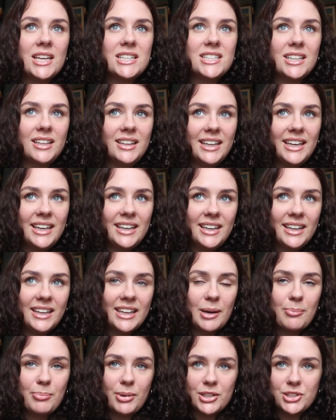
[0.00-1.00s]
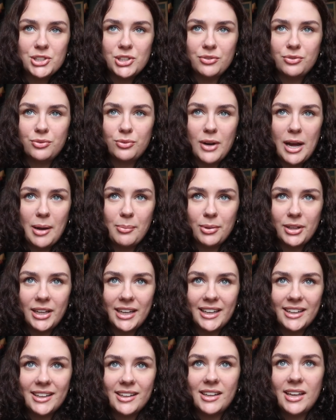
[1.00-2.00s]
deleting a bunch of
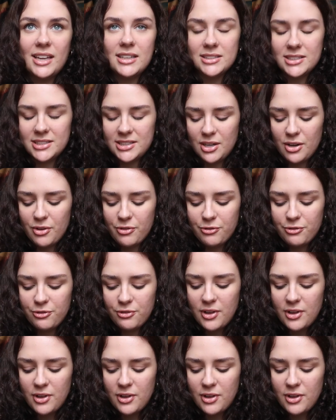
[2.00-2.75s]
rambling and stuff.